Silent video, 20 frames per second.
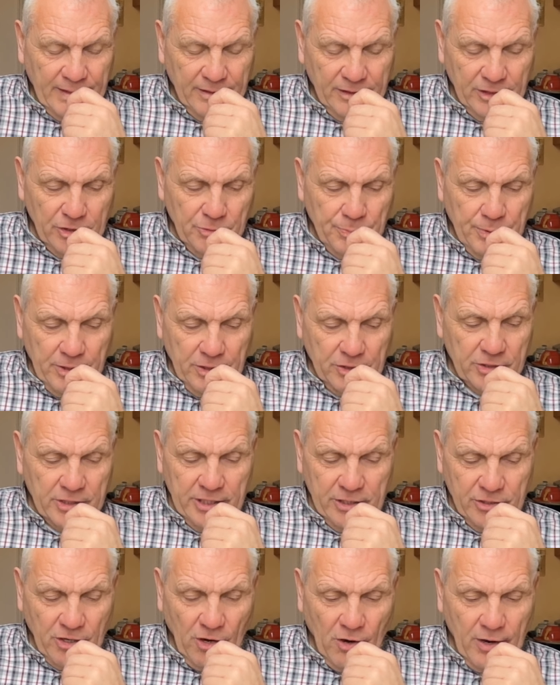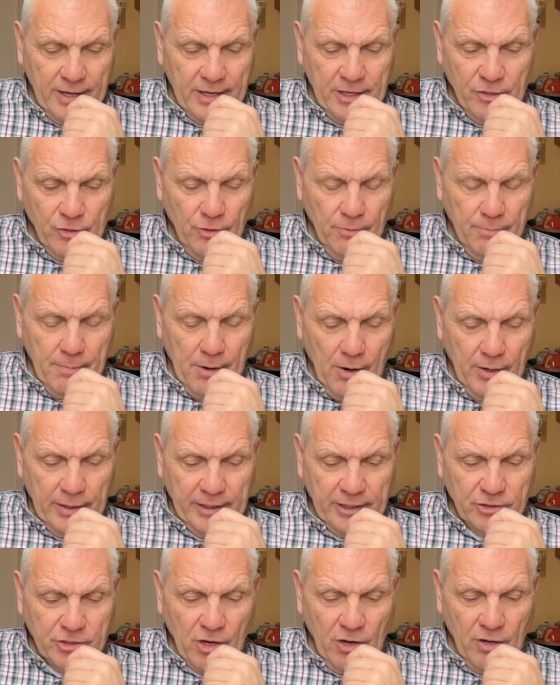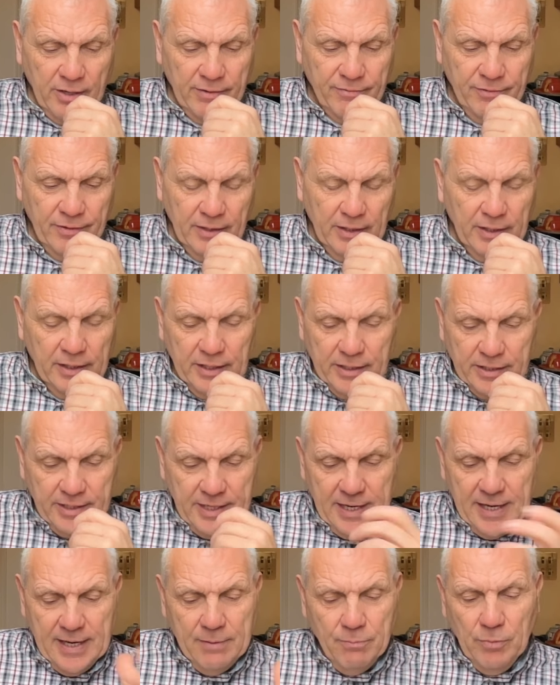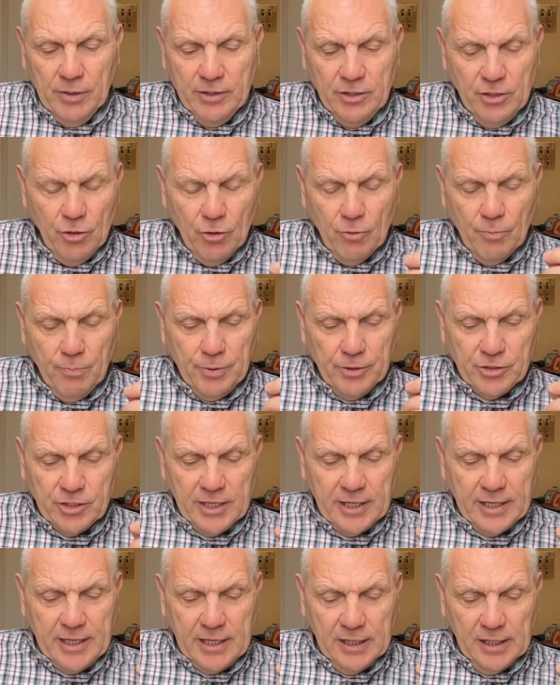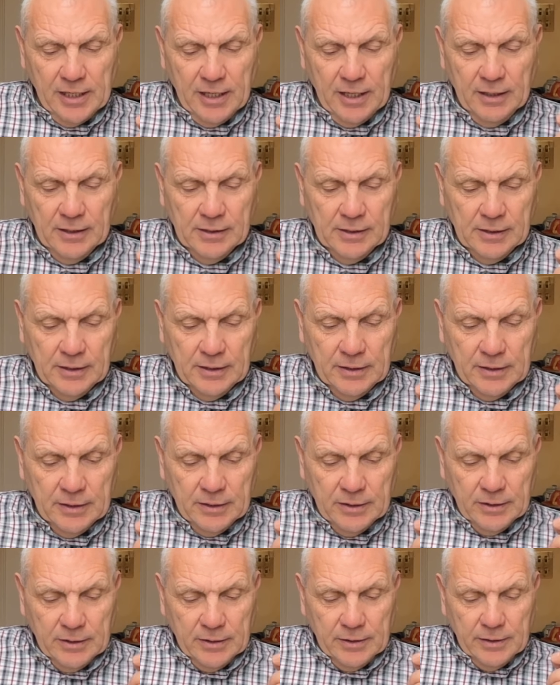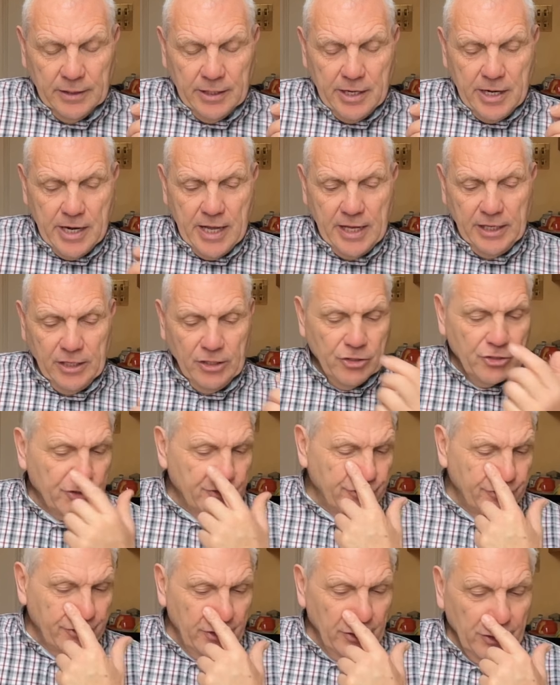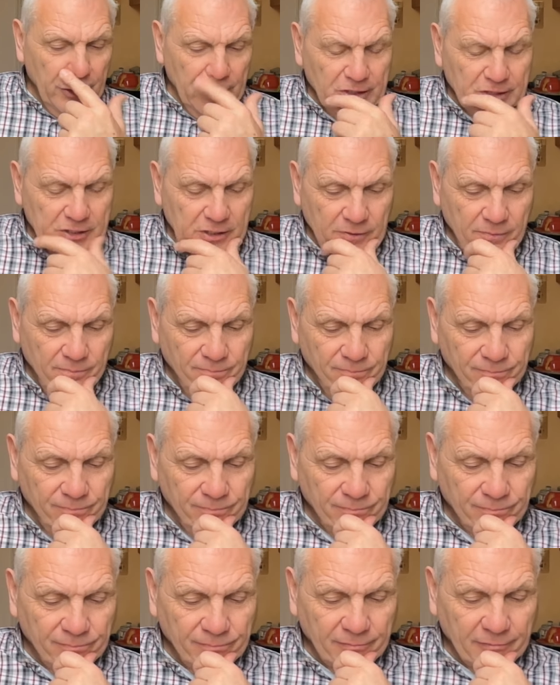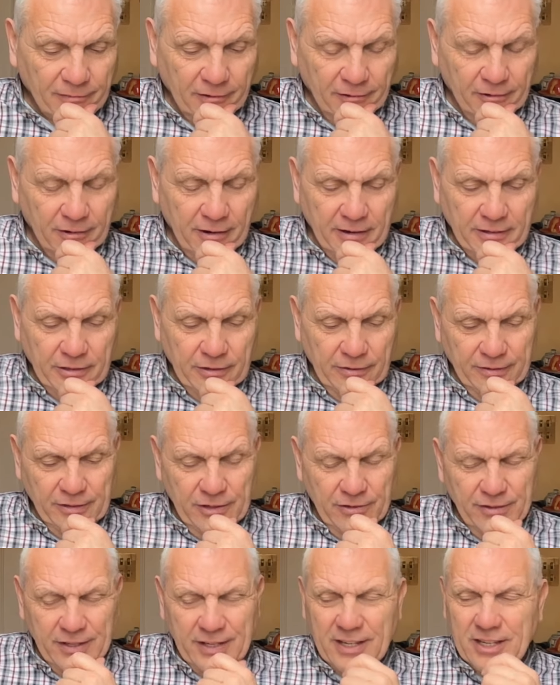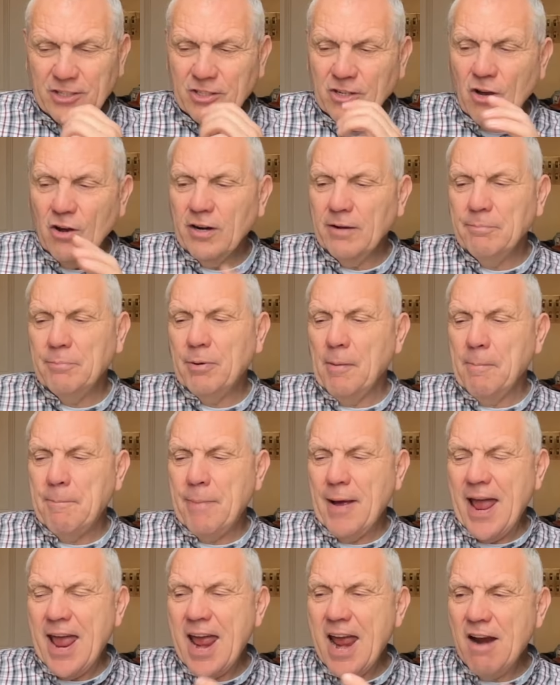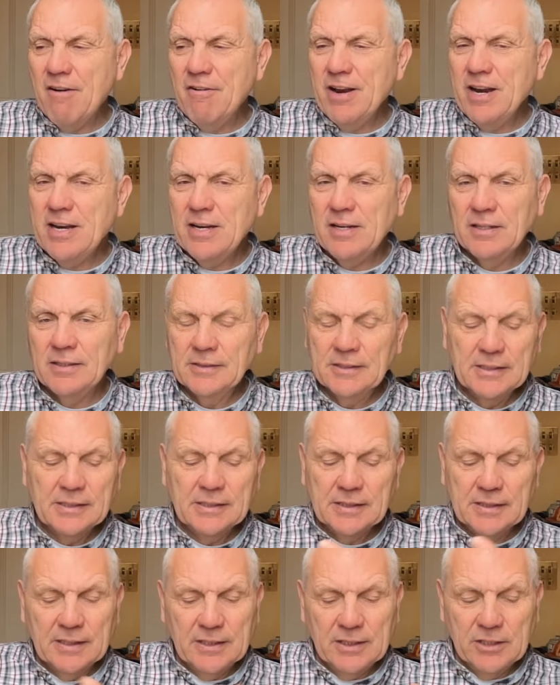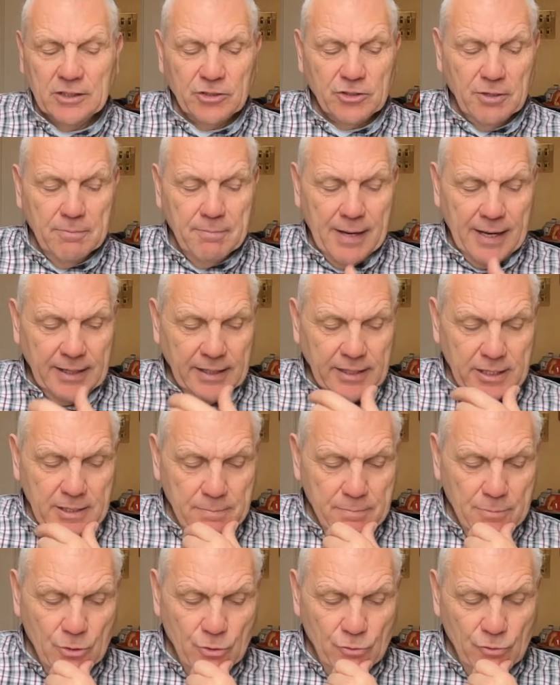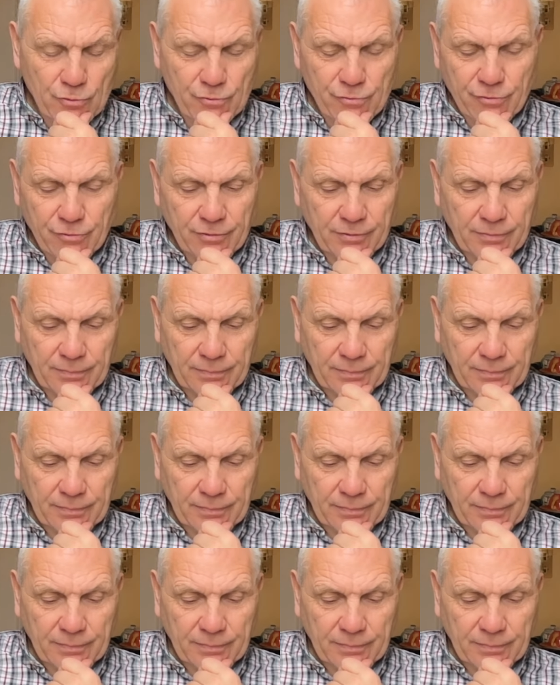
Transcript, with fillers: This person is high in your mind. It's kind of dealing with your particular needs first. Okay, you're in this kind of preparing to make your move.